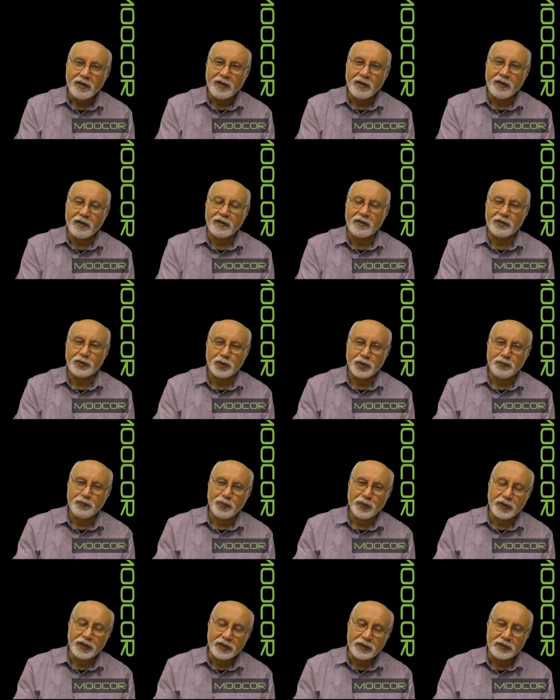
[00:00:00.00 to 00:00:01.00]
uh,
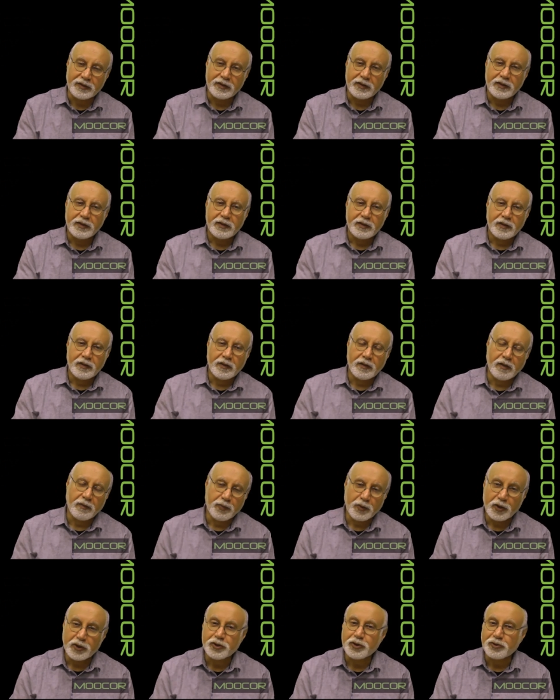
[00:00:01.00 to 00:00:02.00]
complete
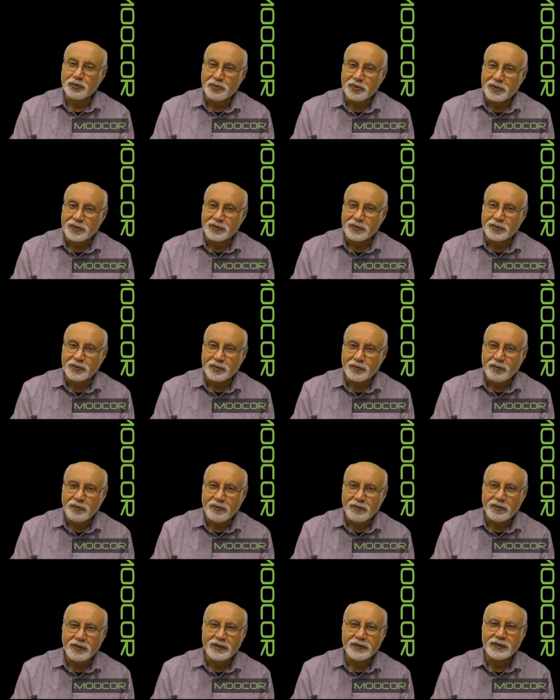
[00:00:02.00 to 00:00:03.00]
operations research
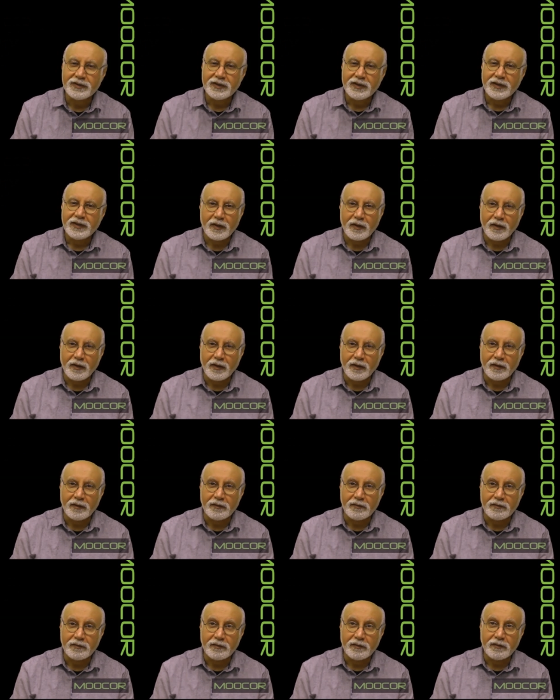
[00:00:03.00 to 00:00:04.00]
course
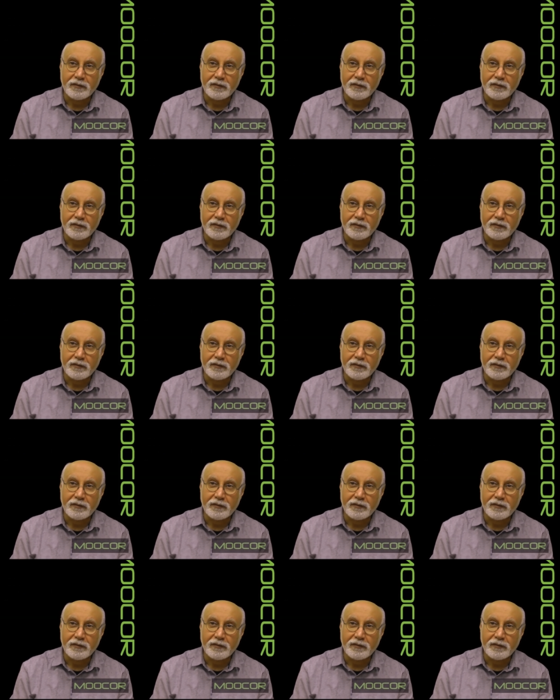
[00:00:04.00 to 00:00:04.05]
and